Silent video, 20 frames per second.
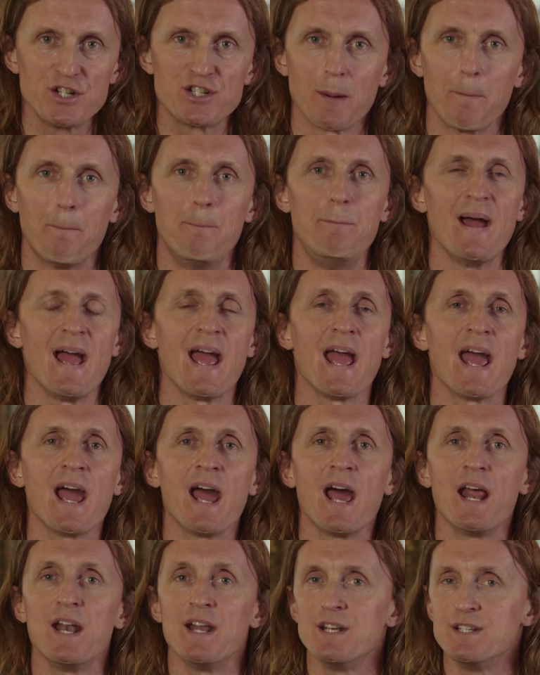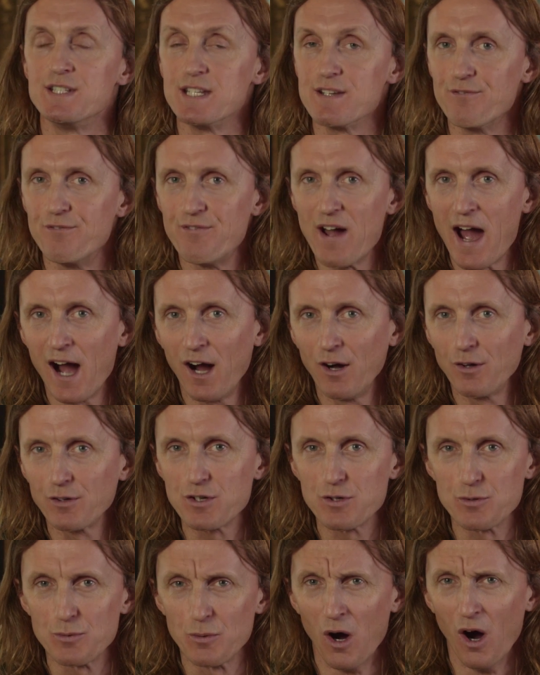to ban and
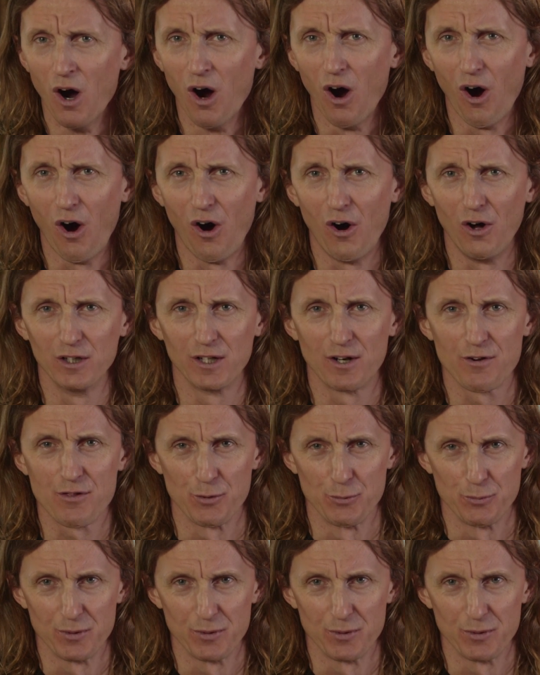devalue all other